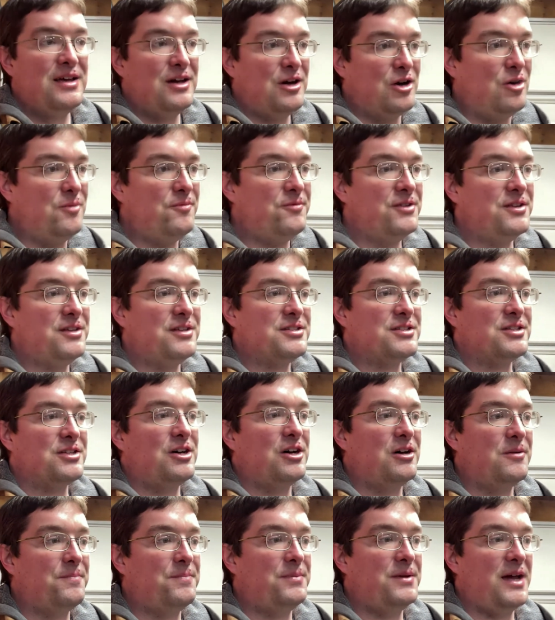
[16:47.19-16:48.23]
hopefully this will
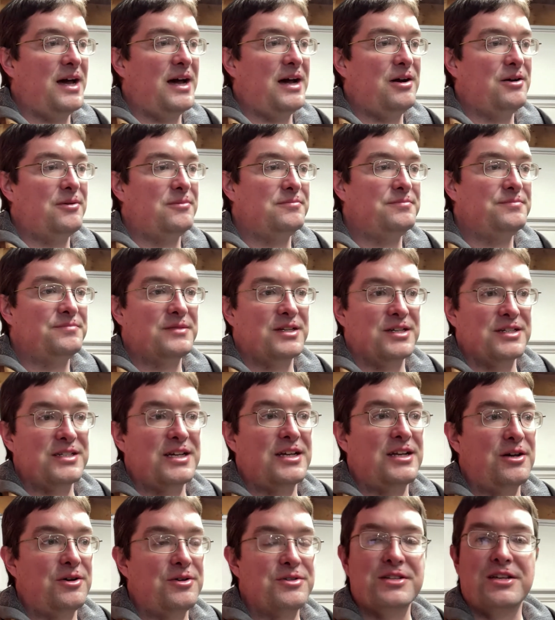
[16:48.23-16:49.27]
help you out because I
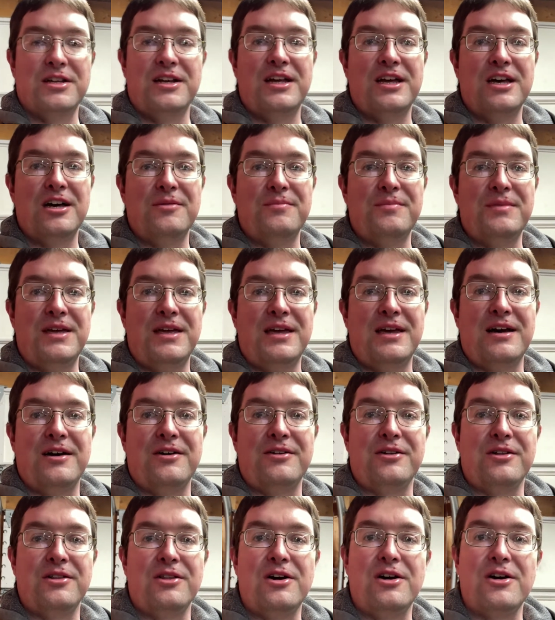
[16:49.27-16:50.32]
know it's going to help me out
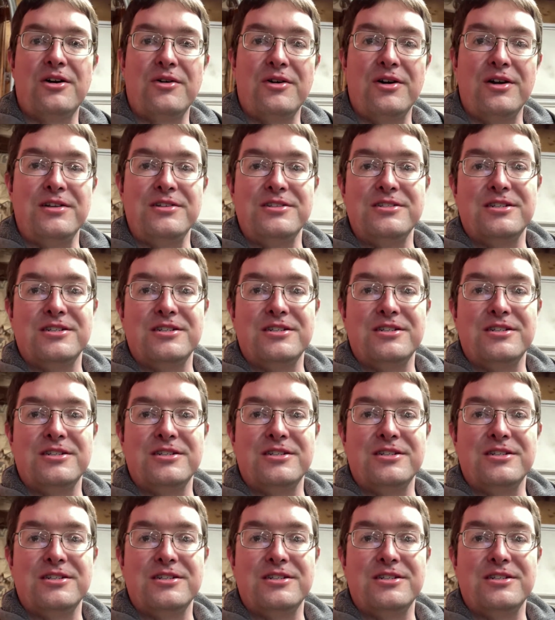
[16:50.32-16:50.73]
in the long run.